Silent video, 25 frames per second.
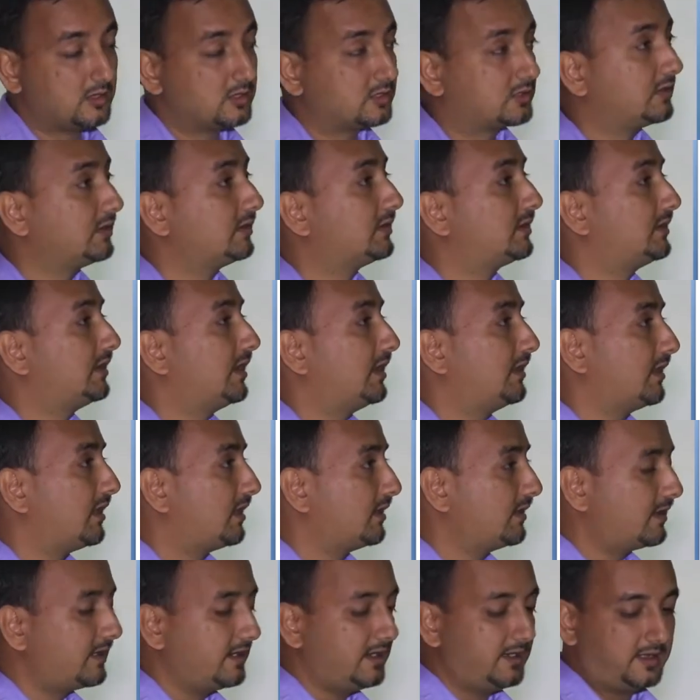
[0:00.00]
So the
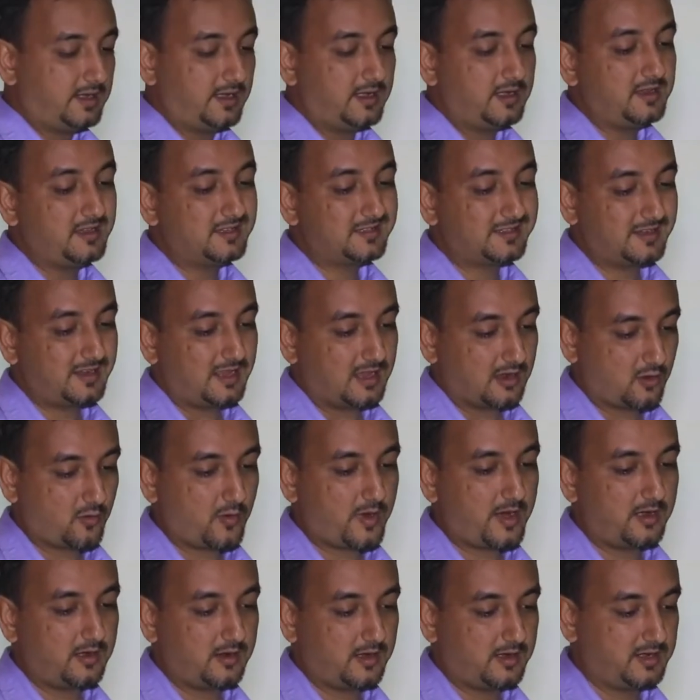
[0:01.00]
other entity is an
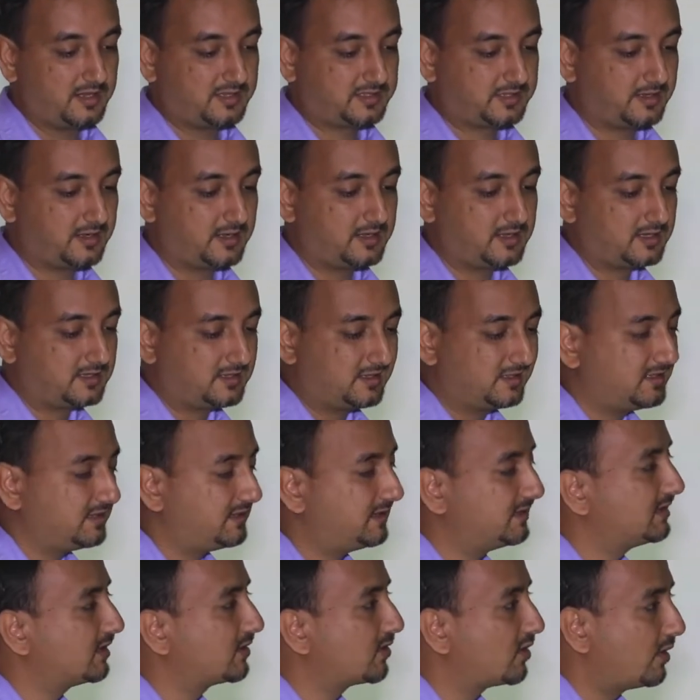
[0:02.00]
acquired undescended testis.
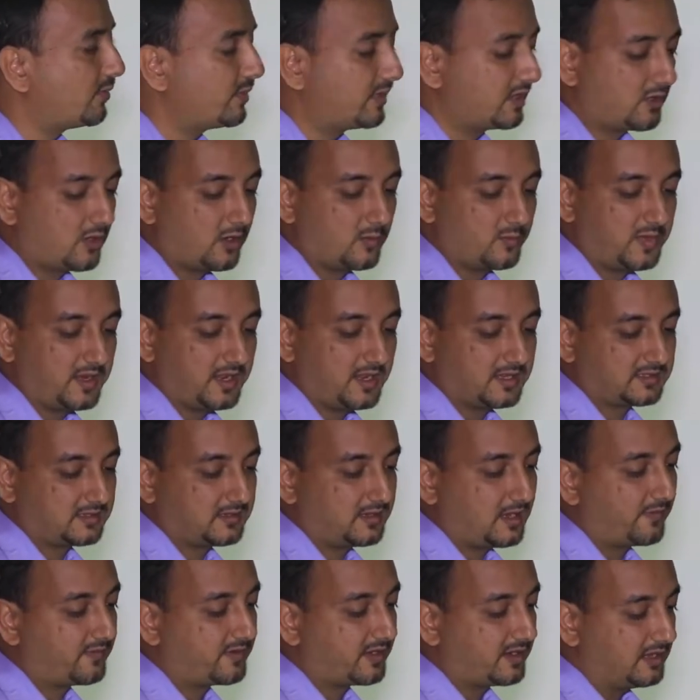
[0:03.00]
It is a common
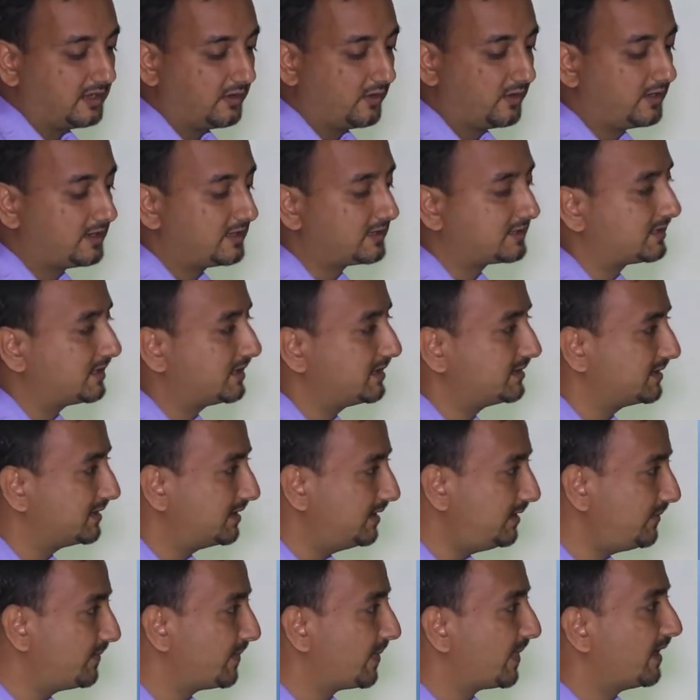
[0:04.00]
complication after inguinal
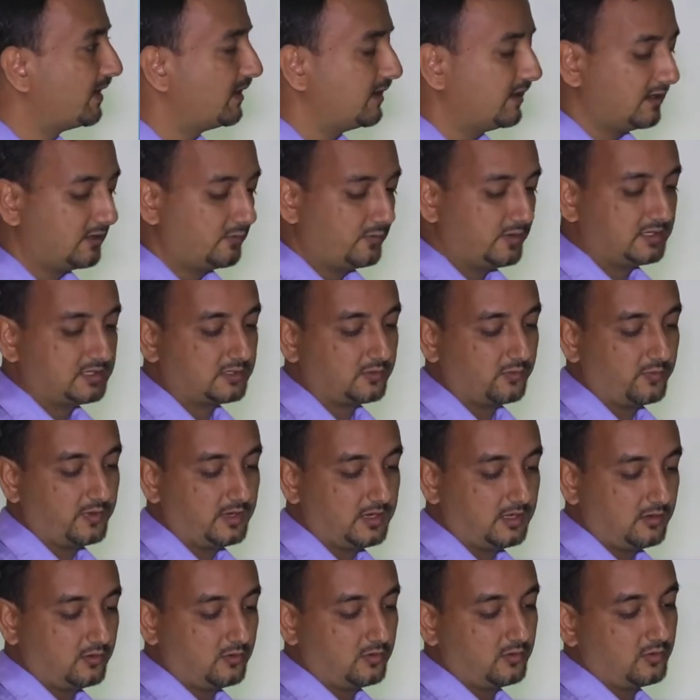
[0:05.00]
surgery, in which
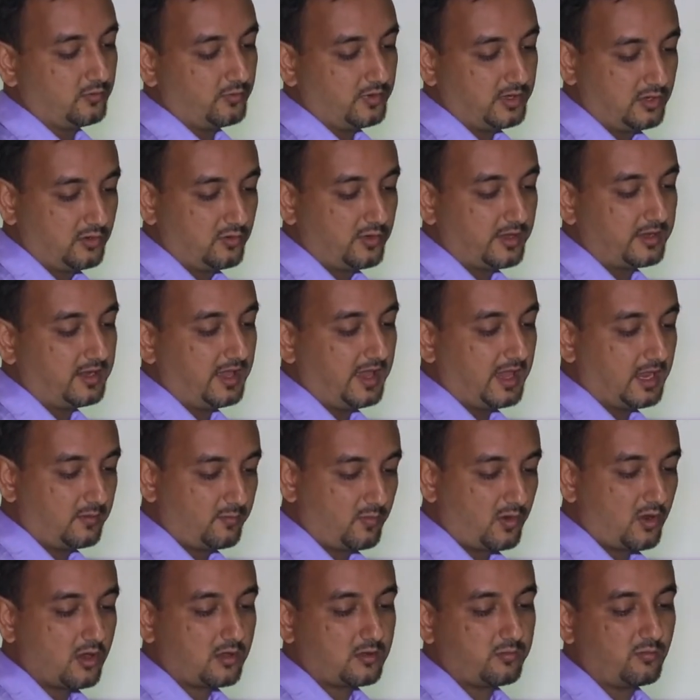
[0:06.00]
we do an en
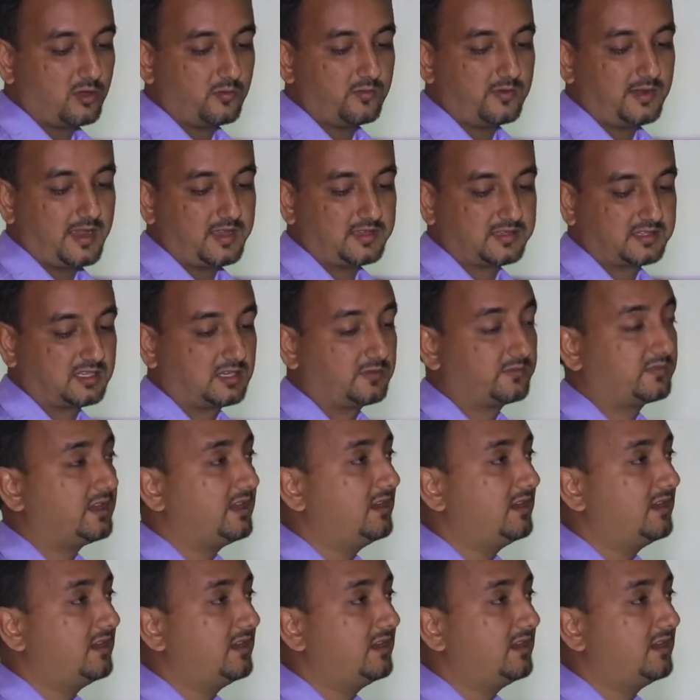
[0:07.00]
bloc mobilization of